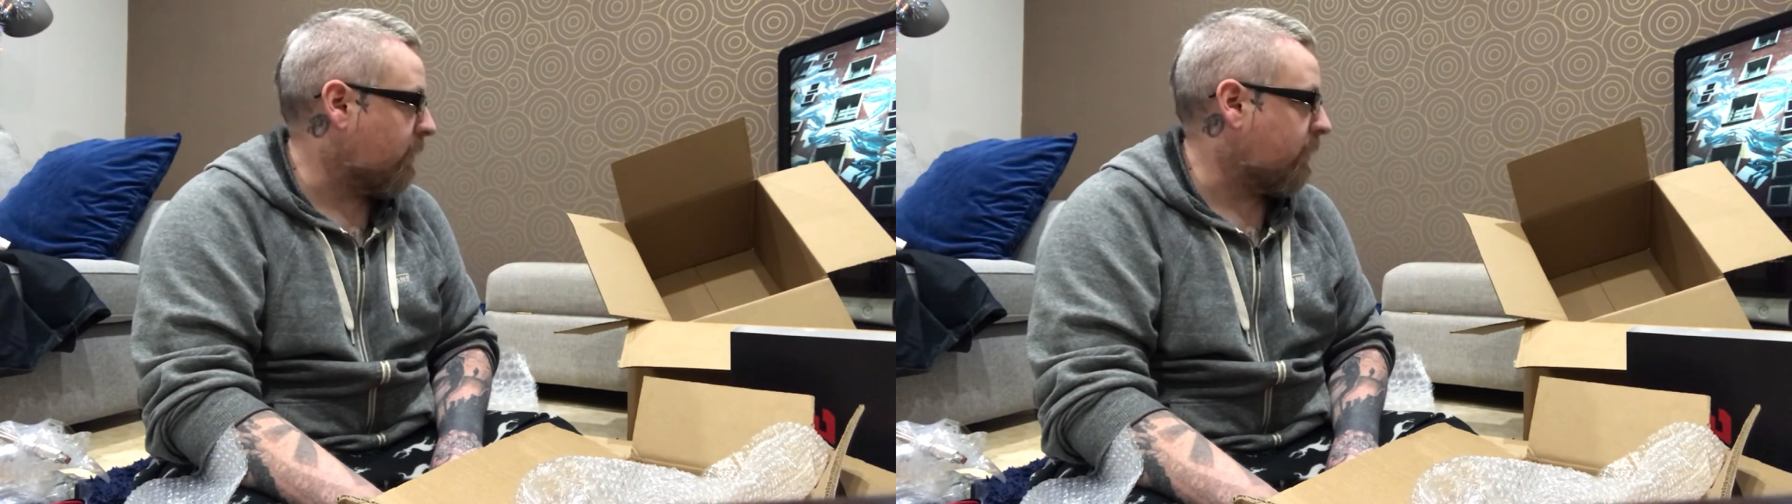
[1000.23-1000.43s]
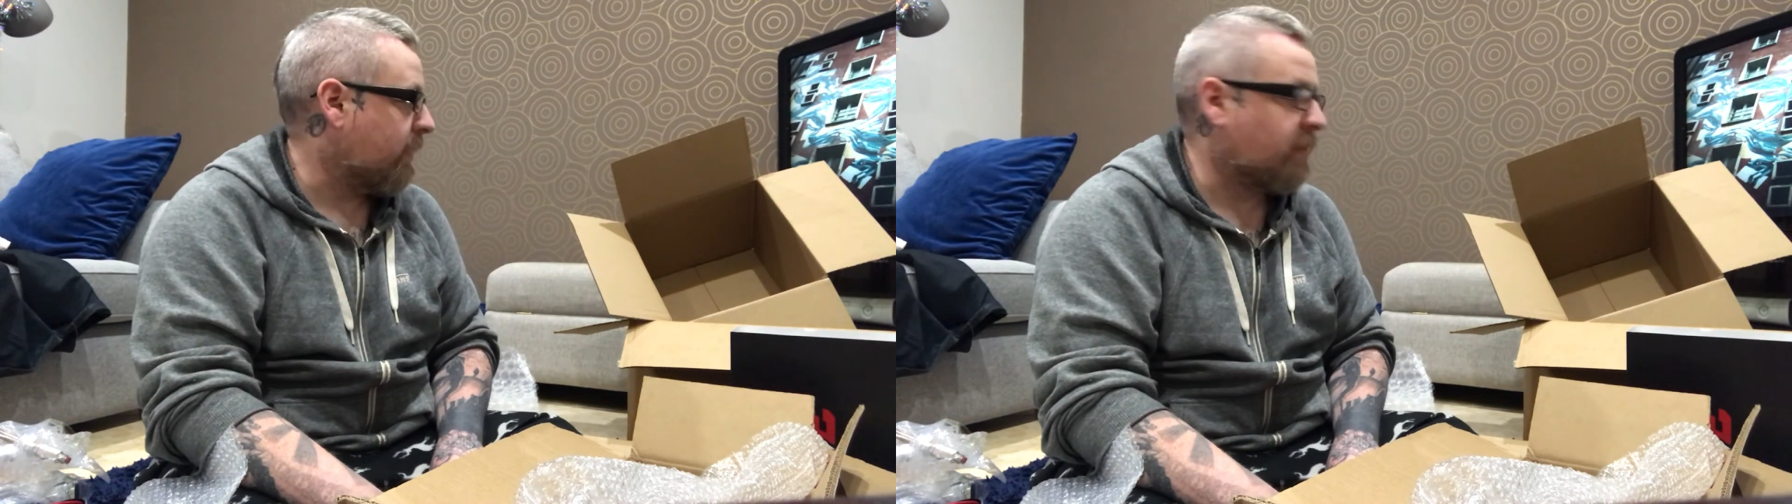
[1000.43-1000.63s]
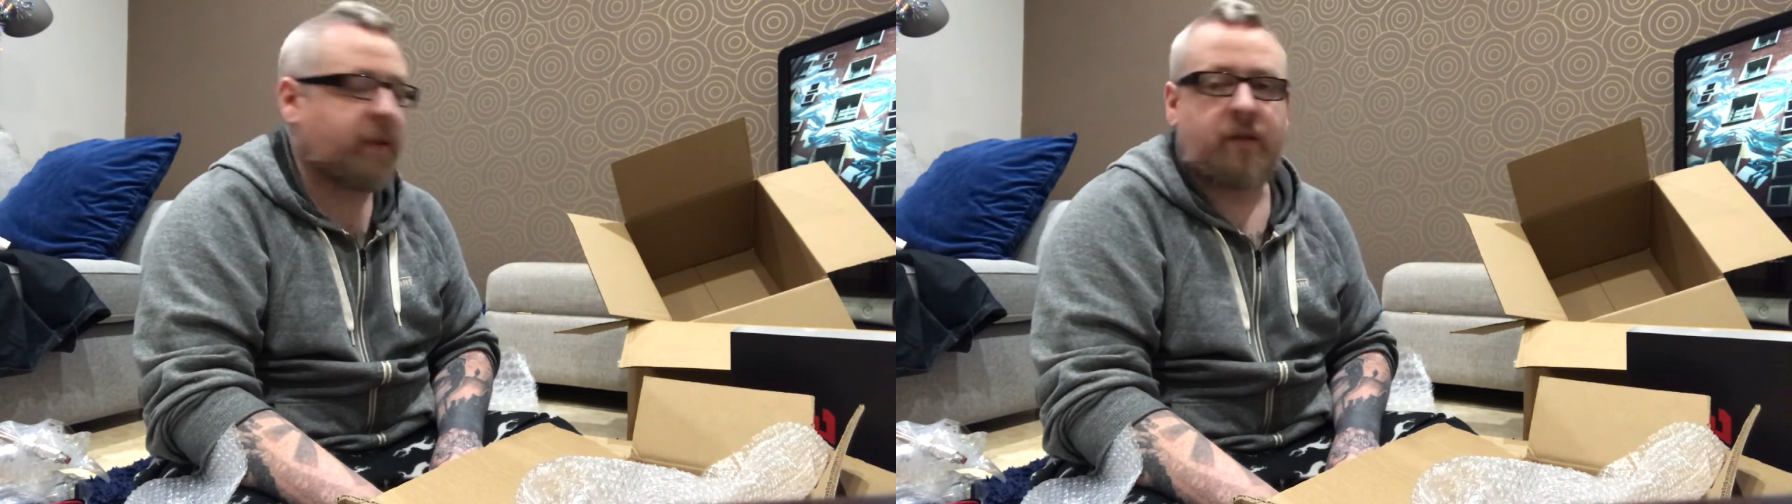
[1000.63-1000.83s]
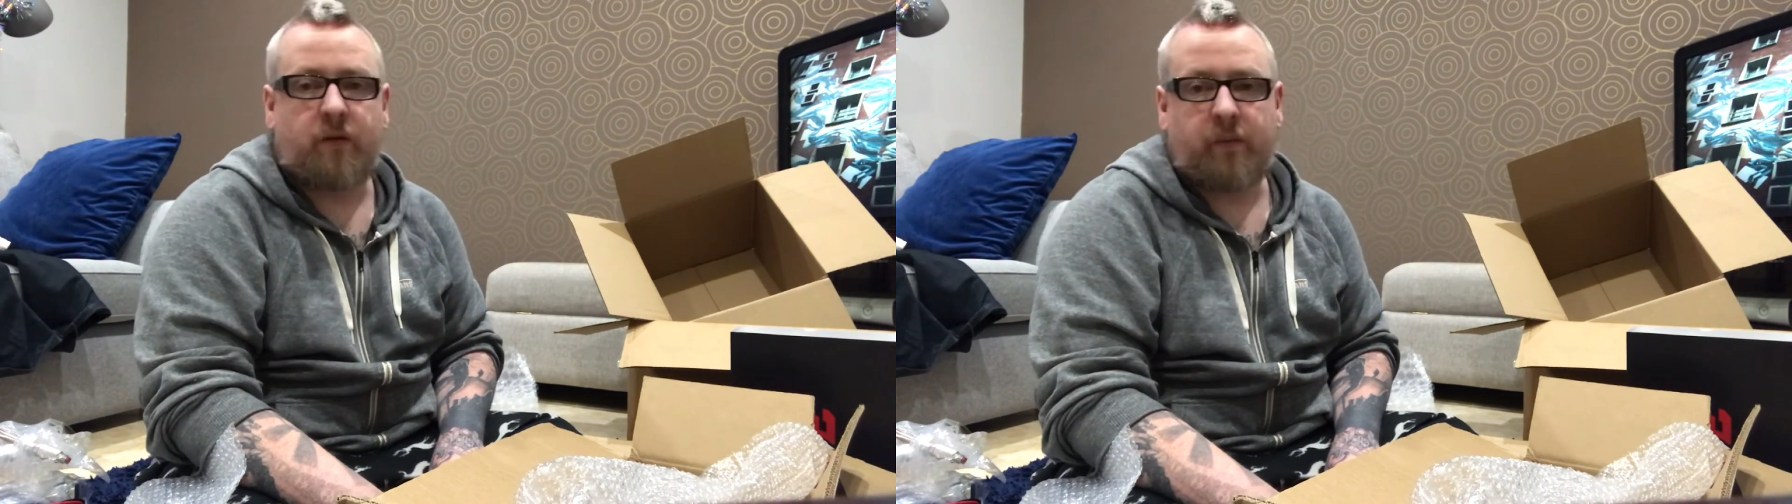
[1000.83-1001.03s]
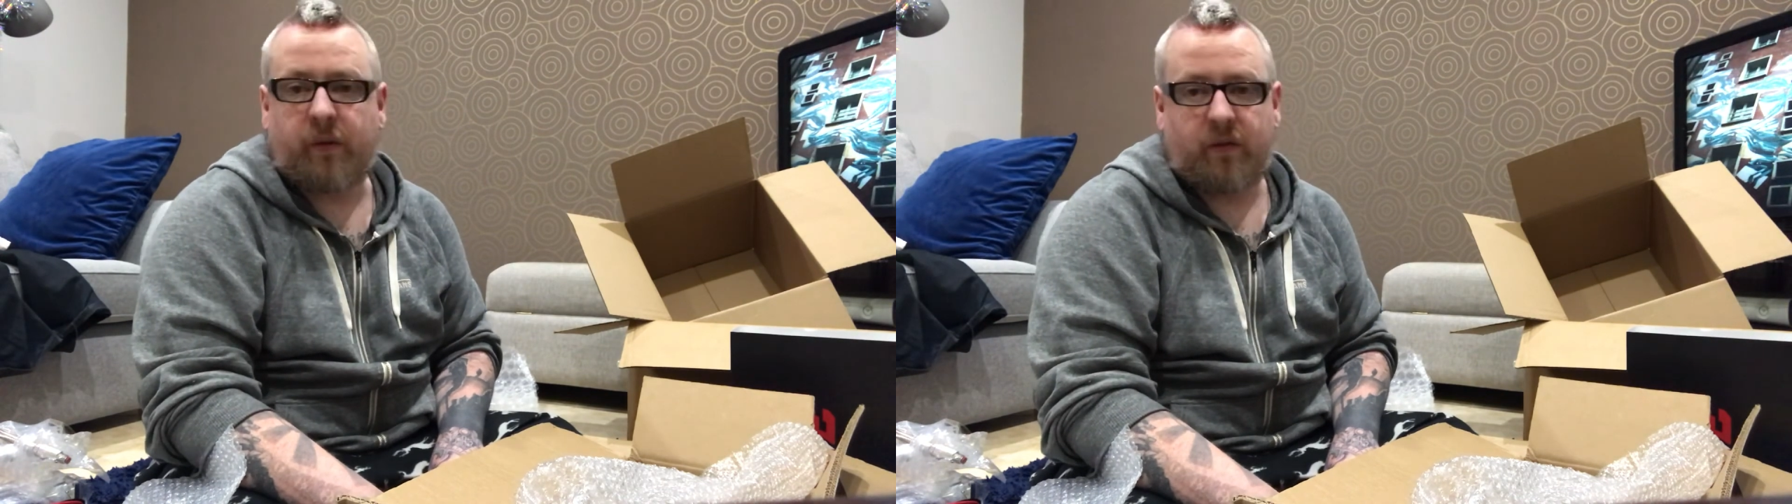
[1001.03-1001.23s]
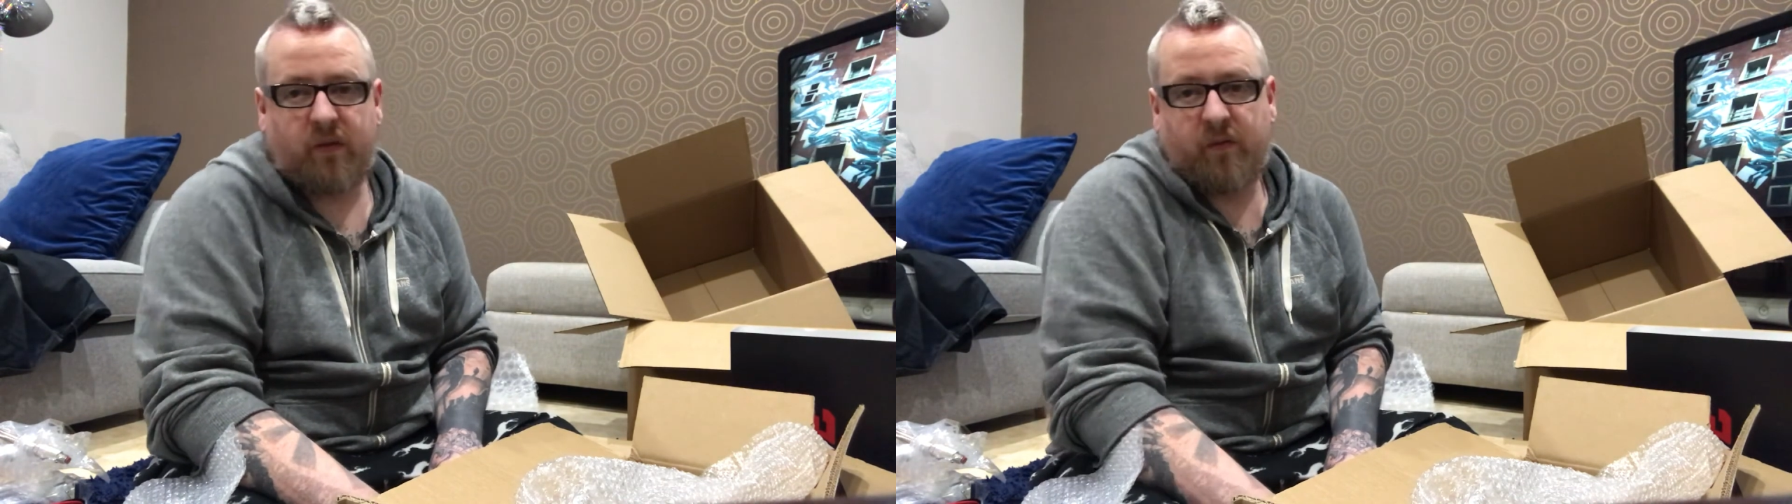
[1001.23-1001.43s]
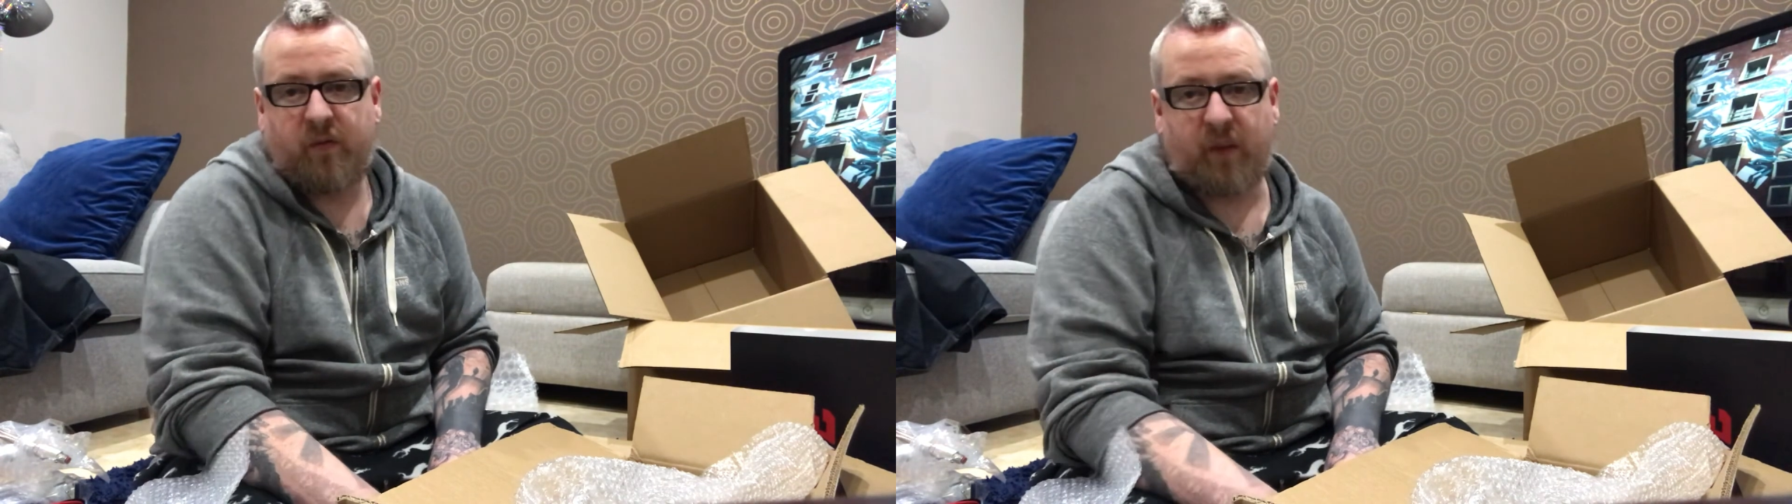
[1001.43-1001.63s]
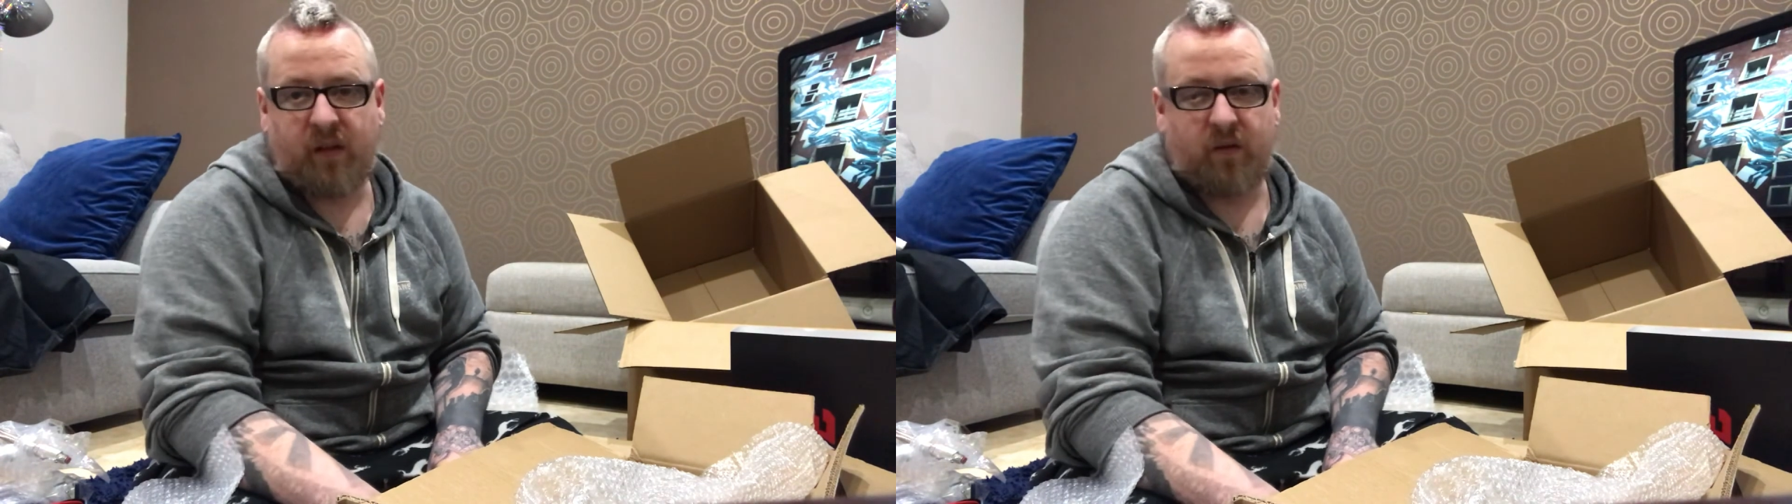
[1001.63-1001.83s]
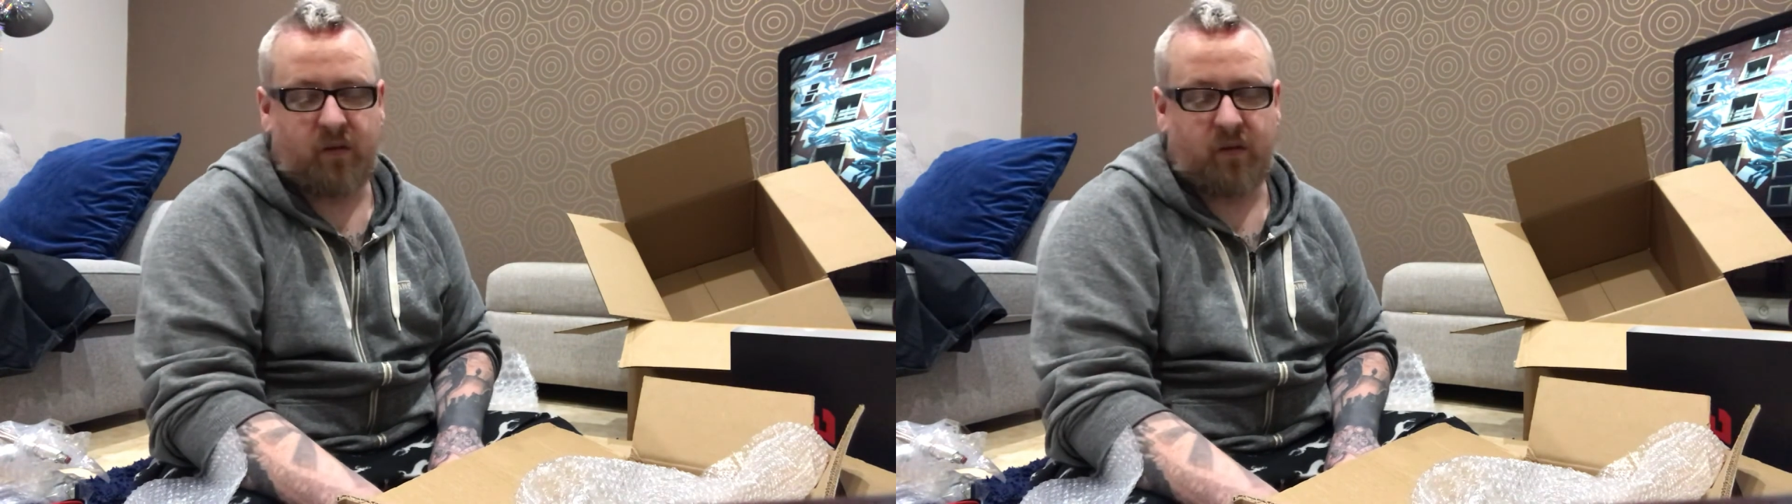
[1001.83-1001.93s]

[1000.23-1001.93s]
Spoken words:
I expected just because stuff was back ordered,